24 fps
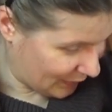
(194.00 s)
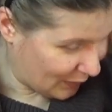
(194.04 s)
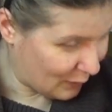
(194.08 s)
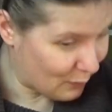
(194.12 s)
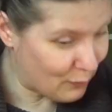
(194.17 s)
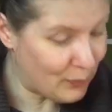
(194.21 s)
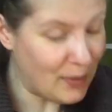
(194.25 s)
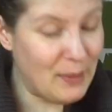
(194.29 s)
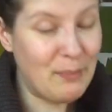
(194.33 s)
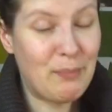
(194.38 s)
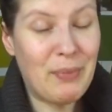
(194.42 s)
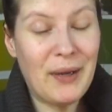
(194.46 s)

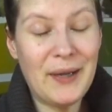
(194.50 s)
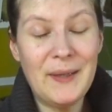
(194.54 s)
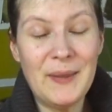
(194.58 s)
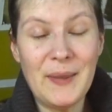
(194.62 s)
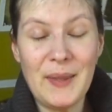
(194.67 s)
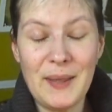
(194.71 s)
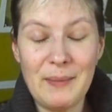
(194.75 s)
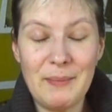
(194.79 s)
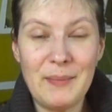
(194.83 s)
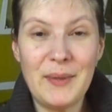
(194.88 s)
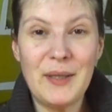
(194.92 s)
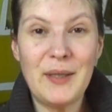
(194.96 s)

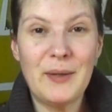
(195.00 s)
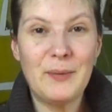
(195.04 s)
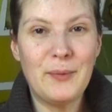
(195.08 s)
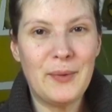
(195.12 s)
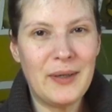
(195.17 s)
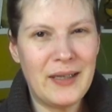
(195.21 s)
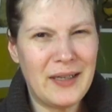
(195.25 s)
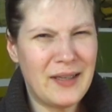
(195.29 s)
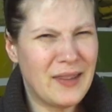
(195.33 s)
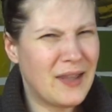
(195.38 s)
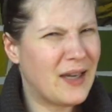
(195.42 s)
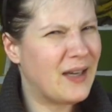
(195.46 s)
repaint them in a
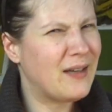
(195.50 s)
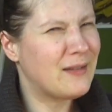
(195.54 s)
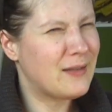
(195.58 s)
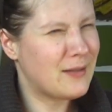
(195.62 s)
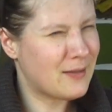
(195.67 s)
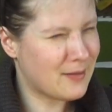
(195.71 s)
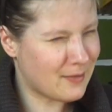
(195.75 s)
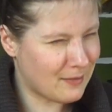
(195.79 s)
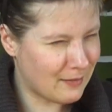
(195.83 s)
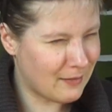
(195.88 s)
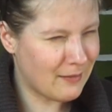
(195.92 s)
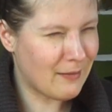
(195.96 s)
way that
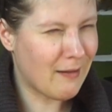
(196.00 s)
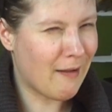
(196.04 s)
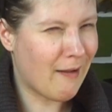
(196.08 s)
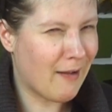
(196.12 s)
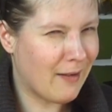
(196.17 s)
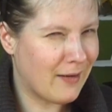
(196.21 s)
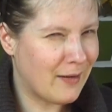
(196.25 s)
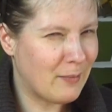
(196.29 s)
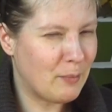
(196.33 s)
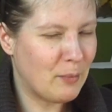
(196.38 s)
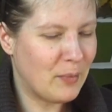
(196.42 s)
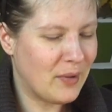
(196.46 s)
it's
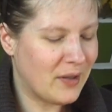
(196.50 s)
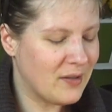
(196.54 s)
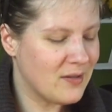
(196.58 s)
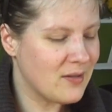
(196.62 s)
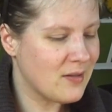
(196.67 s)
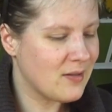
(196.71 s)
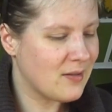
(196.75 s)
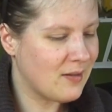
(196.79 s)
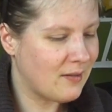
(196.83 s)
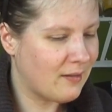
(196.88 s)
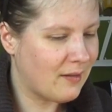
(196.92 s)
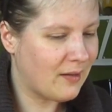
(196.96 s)
not
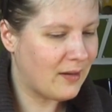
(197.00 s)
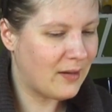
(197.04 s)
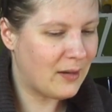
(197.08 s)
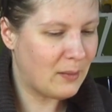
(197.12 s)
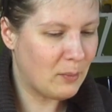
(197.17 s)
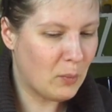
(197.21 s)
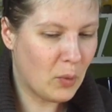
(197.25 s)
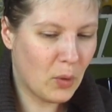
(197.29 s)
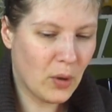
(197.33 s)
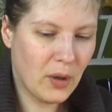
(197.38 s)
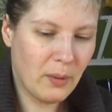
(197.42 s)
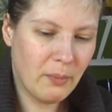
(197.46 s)
embarrassing
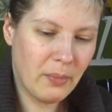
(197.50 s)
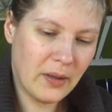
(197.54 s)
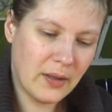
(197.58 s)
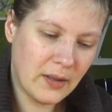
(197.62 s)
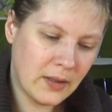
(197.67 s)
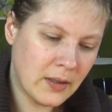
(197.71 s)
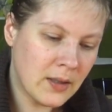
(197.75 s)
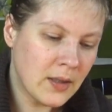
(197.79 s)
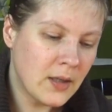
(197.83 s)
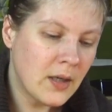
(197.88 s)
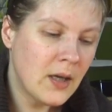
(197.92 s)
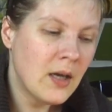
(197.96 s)
anymore,
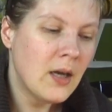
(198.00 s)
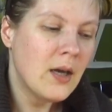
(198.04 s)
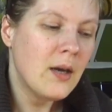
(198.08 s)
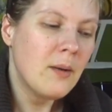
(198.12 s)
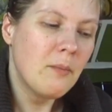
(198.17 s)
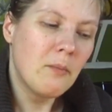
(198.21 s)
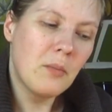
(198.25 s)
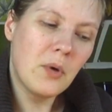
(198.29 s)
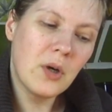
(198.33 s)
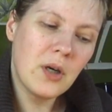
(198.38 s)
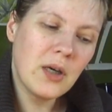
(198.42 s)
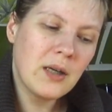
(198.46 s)
but
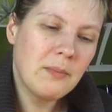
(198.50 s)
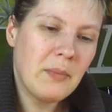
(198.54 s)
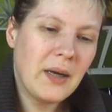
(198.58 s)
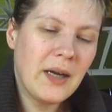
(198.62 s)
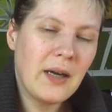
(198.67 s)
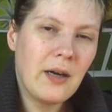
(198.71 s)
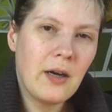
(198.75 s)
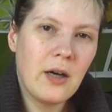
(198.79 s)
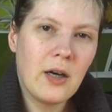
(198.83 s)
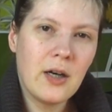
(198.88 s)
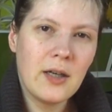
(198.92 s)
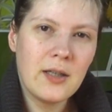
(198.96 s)
more in my
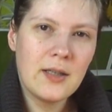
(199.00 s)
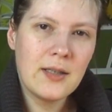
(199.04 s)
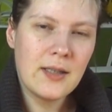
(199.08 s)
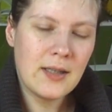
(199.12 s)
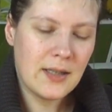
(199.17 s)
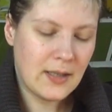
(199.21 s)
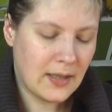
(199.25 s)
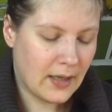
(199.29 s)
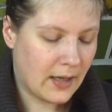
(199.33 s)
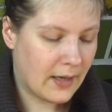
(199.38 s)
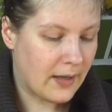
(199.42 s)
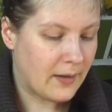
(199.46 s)
current
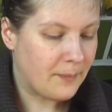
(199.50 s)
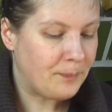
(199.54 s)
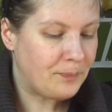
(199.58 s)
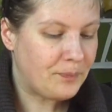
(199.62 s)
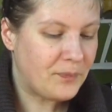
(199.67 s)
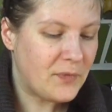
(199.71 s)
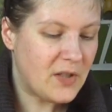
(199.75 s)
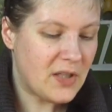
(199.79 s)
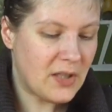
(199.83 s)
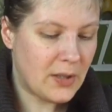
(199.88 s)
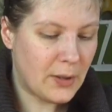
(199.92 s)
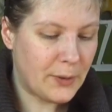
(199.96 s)
style.
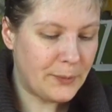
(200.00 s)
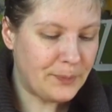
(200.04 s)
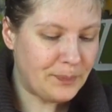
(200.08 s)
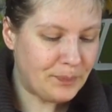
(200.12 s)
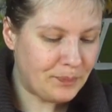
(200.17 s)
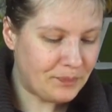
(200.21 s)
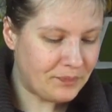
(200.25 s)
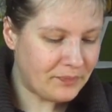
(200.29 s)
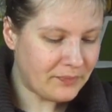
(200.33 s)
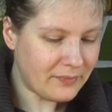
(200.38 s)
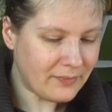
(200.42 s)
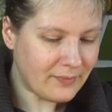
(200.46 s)

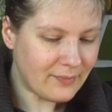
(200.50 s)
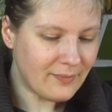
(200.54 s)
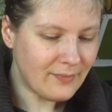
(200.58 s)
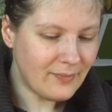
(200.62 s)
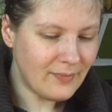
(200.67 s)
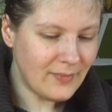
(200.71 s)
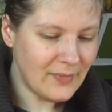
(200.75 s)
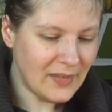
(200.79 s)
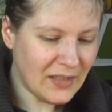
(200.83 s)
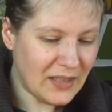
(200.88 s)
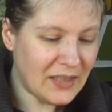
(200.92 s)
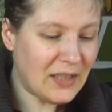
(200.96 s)
So
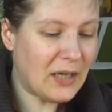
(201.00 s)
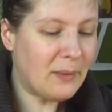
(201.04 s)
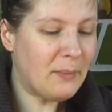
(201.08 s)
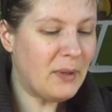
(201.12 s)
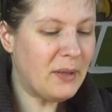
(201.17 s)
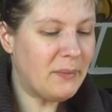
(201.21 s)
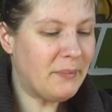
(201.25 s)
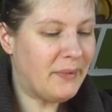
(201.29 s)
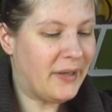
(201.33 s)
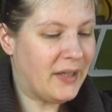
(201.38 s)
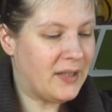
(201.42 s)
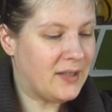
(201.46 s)

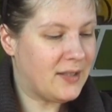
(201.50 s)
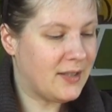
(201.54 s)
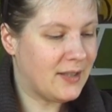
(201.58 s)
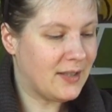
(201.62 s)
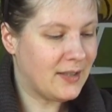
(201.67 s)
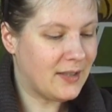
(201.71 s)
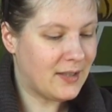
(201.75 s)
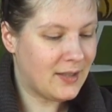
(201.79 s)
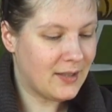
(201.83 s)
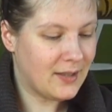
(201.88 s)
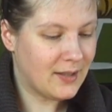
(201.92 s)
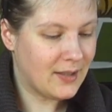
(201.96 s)
coming back to
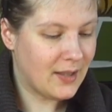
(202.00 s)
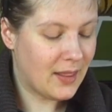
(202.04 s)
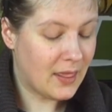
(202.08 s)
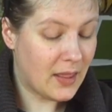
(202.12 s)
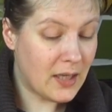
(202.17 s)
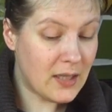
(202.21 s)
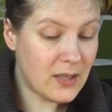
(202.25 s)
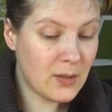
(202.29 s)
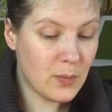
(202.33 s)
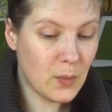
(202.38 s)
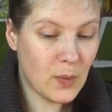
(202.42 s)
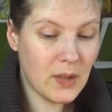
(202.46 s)
it,
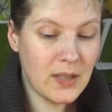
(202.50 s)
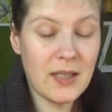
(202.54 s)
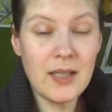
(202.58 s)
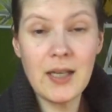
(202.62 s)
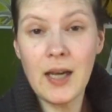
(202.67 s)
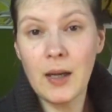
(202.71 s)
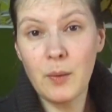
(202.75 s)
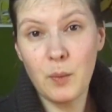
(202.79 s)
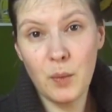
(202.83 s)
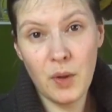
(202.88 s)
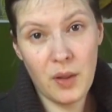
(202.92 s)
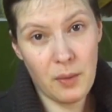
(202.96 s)
this was
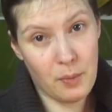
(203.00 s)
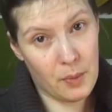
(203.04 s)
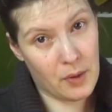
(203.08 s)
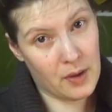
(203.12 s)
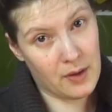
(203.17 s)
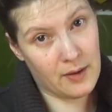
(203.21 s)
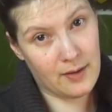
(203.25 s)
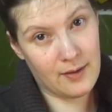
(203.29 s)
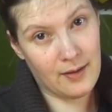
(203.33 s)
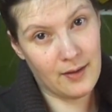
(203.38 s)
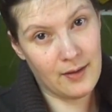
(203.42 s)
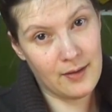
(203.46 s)
done with
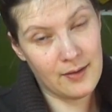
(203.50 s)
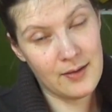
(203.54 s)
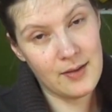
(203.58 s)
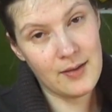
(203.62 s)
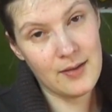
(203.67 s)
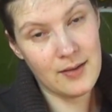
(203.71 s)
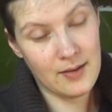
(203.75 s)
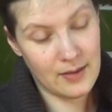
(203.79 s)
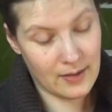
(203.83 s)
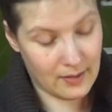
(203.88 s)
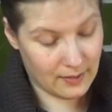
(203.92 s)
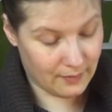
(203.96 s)

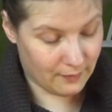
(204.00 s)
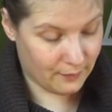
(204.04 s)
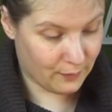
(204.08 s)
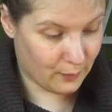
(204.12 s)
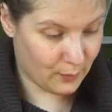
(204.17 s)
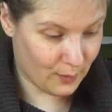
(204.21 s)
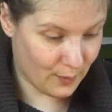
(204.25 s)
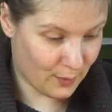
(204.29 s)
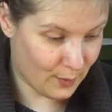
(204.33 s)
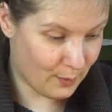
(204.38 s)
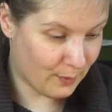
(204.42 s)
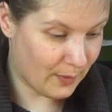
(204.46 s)
watercolors in
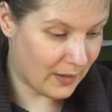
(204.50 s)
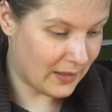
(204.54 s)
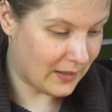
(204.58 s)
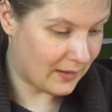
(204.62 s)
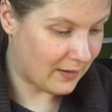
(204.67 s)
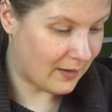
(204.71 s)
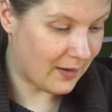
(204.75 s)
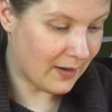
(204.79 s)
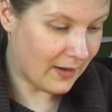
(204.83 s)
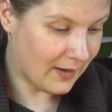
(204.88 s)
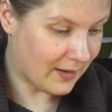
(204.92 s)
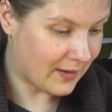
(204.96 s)
4th
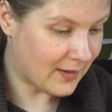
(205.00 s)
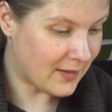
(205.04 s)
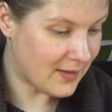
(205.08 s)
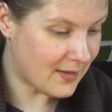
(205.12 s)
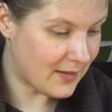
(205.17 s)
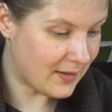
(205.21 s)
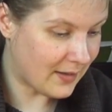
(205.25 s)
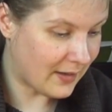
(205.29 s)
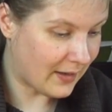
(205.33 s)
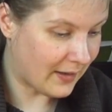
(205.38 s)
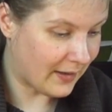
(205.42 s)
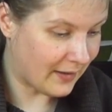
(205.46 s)
grade, like I
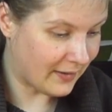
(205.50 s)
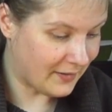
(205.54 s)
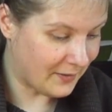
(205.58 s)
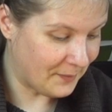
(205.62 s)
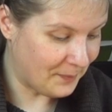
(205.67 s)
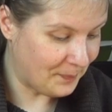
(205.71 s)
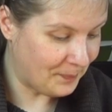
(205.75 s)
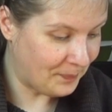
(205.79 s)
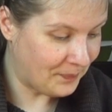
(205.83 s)
said.